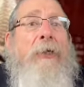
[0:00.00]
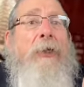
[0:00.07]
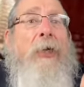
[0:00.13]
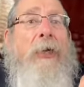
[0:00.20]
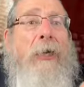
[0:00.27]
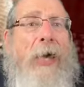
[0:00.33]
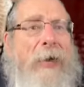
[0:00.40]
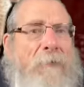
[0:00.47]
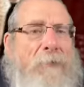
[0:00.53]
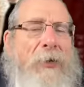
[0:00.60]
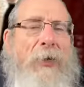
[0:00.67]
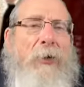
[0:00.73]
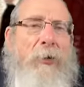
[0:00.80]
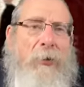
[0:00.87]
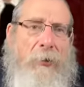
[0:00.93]
the
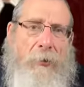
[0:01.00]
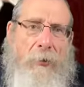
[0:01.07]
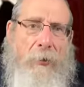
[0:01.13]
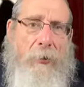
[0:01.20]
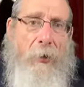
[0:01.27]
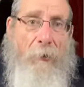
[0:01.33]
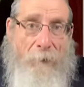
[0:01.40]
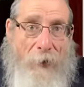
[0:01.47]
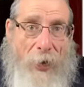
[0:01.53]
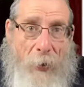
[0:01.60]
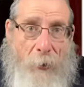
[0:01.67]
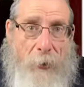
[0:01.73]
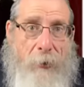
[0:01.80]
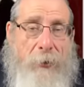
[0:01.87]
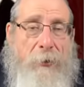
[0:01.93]
livelihood of
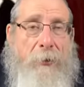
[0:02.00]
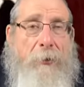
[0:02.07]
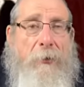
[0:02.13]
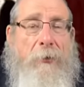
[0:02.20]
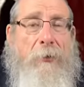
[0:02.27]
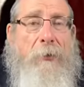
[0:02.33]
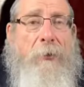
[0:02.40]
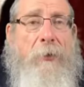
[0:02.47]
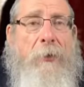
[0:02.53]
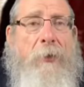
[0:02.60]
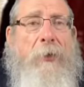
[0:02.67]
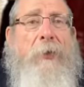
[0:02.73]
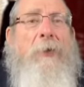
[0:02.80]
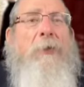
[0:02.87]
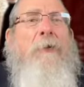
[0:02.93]
ours,
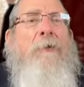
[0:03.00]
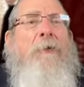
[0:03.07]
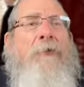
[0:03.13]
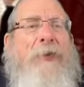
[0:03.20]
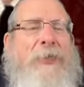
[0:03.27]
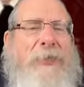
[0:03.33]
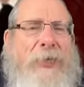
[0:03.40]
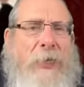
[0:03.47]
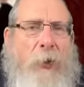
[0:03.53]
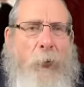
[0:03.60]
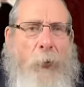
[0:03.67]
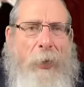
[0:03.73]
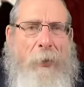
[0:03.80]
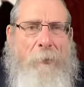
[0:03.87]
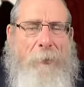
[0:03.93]
the physical
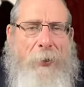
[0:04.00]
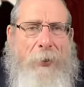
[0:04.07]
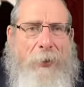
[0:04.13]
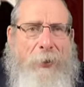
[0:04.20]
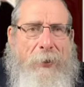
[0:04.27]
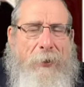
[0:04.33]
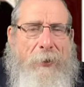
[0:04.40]
well being,